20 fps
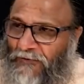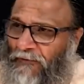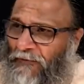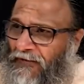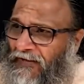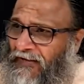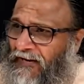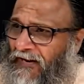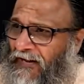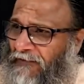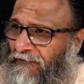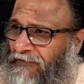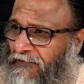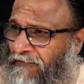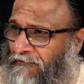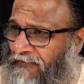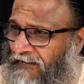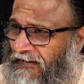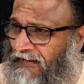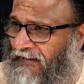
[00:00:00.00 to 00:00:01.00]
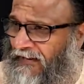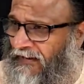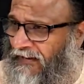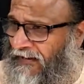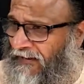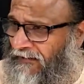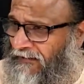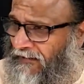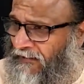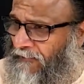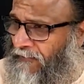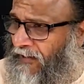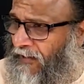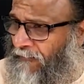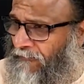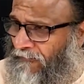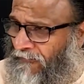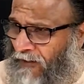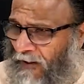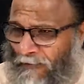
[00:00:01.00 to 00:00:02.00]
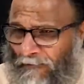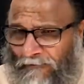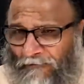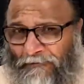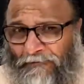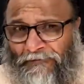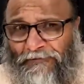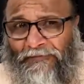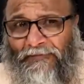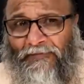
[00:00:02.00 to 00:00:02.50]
sleep. So where have the waking and dream come from?